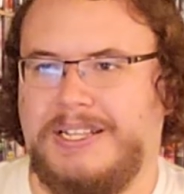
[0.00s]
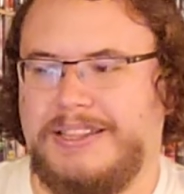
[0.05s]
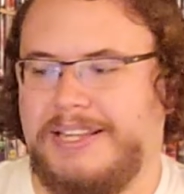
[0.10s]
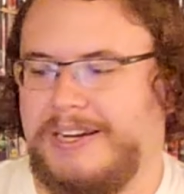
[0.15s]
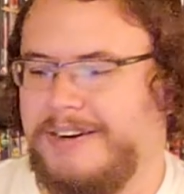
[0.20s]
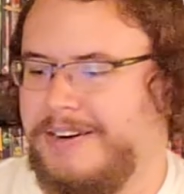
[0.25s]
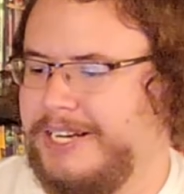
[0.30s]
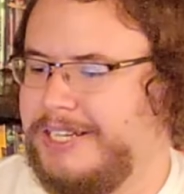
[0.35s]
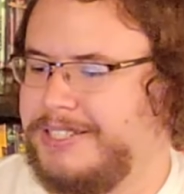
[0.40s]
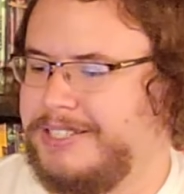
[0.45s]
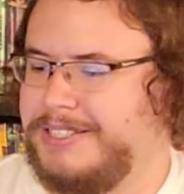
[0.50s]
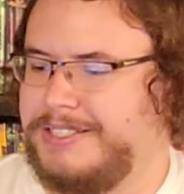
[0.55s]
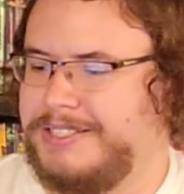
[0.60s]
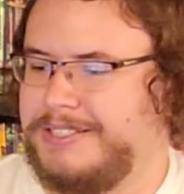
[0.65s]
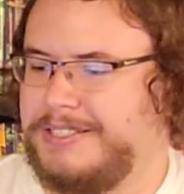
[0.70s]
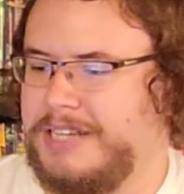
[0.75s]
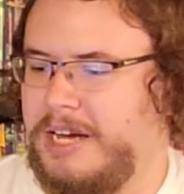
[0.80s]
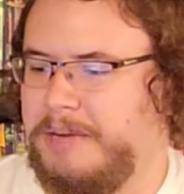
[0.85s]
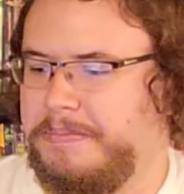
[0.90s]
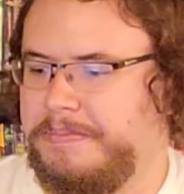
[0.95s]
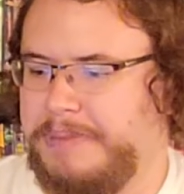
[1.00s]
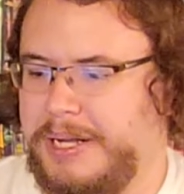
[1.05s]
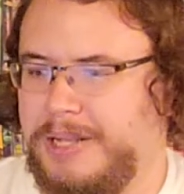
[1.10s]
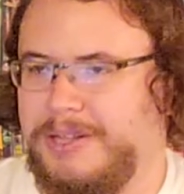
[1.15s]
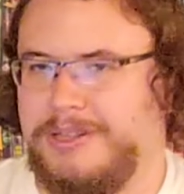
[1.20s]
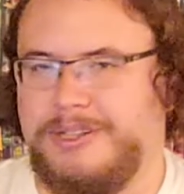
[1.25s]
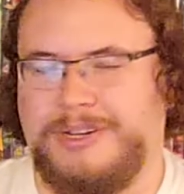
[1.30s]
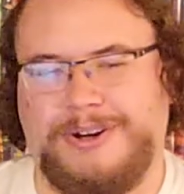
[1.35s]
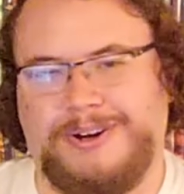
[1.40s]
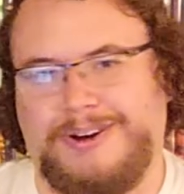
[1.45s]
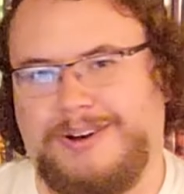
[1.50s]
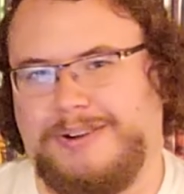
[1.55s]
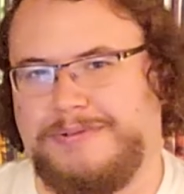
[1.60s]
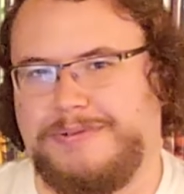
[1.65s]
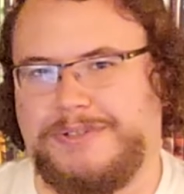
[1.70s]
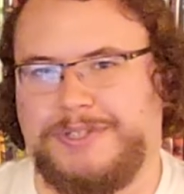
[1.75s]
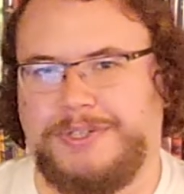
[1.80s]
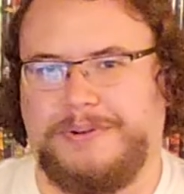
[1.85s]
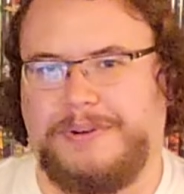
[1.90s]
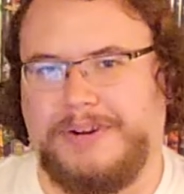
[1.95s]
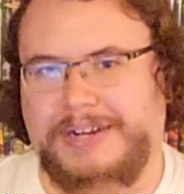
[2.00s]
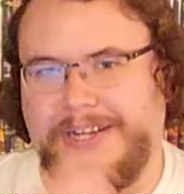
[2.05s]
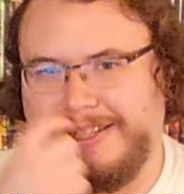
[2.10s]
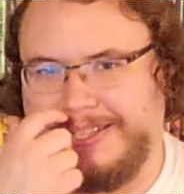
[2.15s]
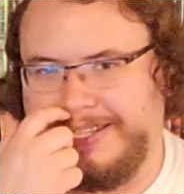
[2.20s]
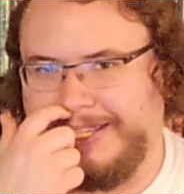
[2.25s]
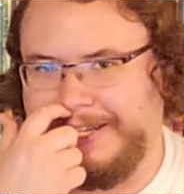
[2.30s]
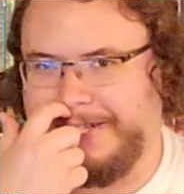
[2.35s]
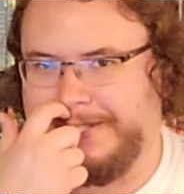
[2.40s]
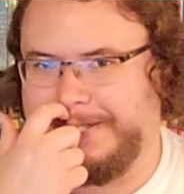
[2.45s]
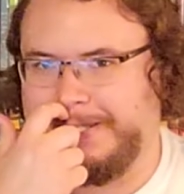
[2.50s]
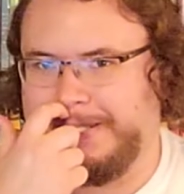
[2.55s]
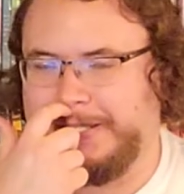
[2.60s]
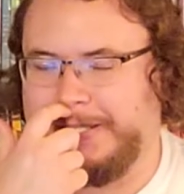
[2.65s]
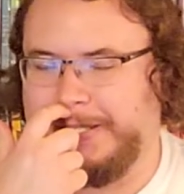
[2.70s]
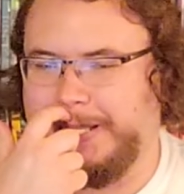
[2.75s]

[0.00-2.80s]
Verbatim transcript: There is a bell curve to it, at least.